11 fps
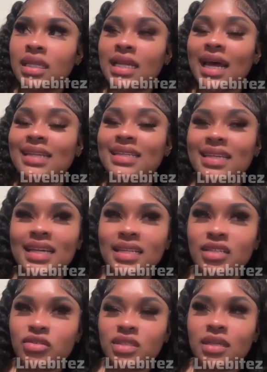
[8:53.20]
that I
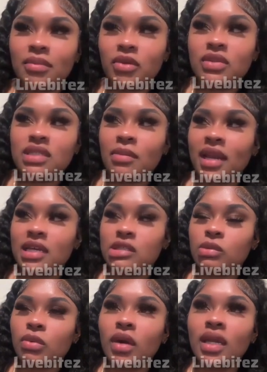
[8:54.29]
did do something with somebody
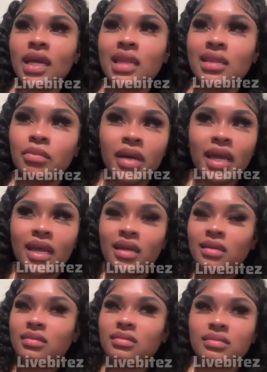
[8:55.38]
else when we went together, but
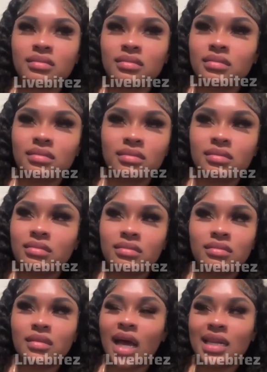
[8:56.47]

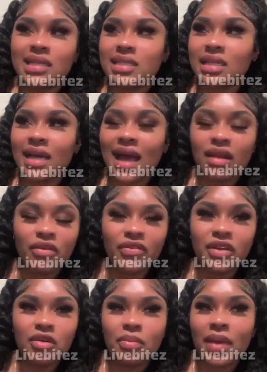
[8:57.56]
honestly, I don't
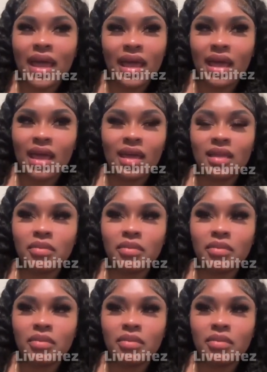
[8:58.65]
feel bad